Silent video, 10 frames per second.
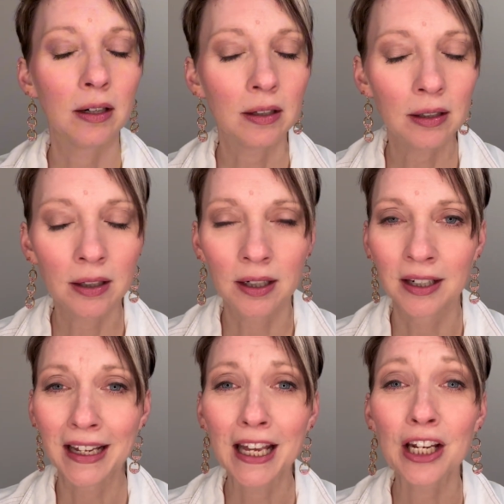Oh,
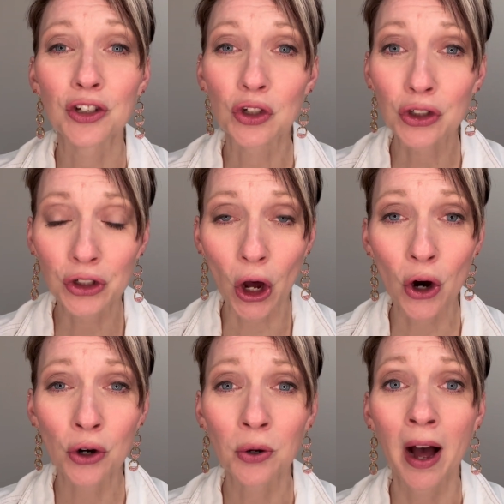it is
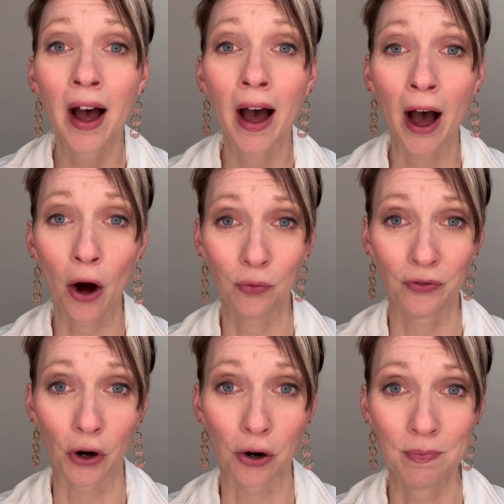so
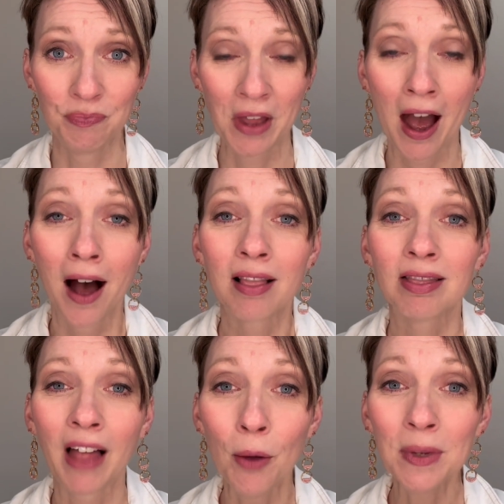helpful.
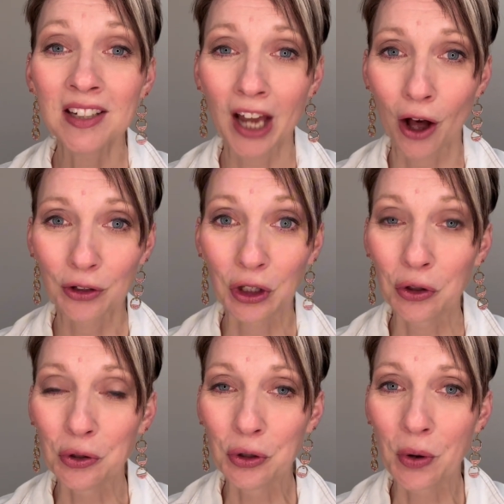Let me tell
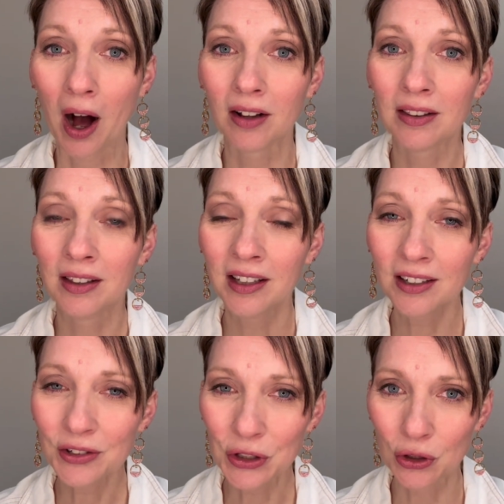you a
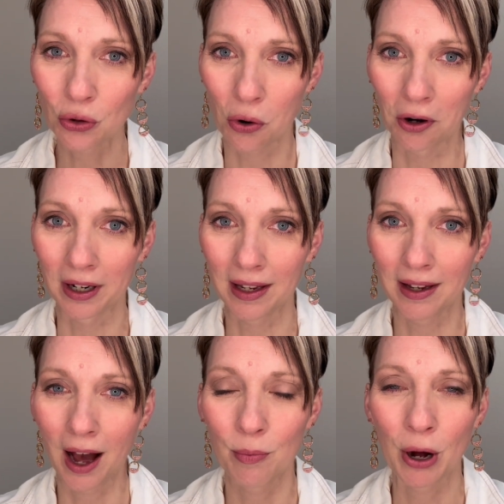little story
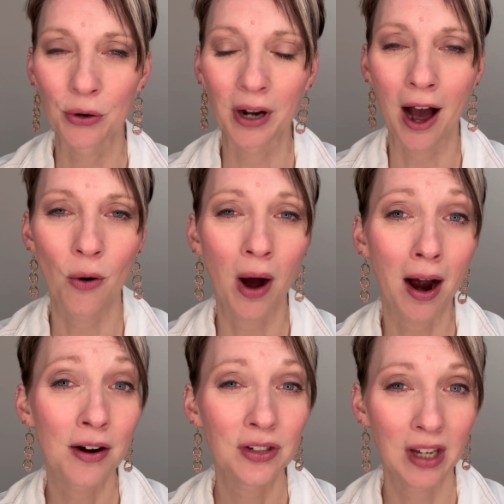about how
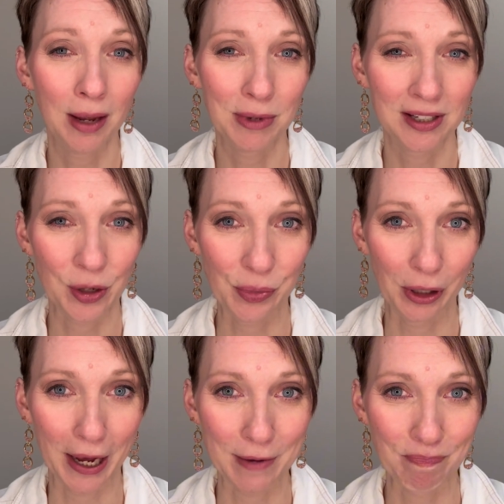ours came into
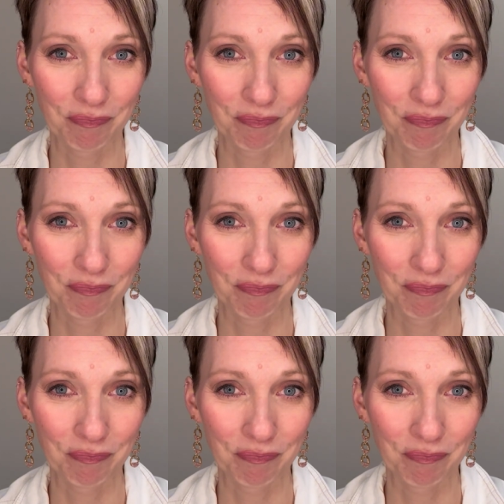play.